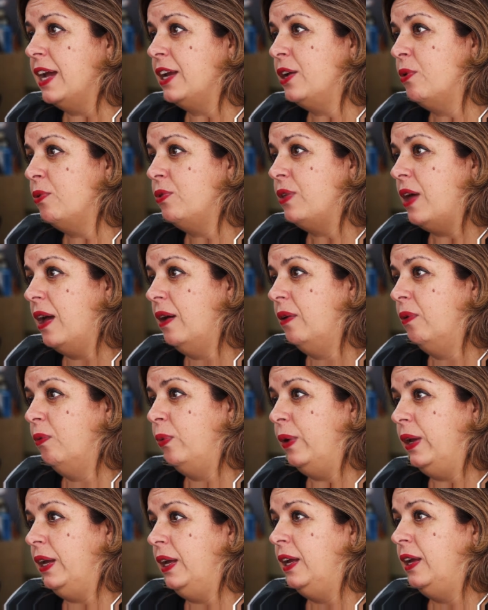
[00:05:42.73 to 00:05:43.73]
I know
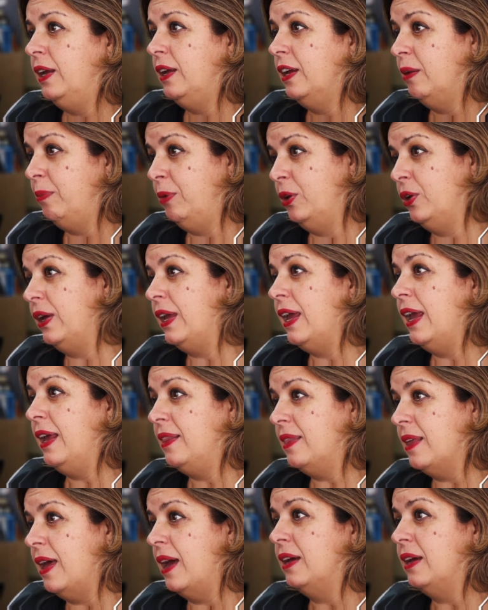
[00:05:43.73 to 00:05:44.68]
that we communicate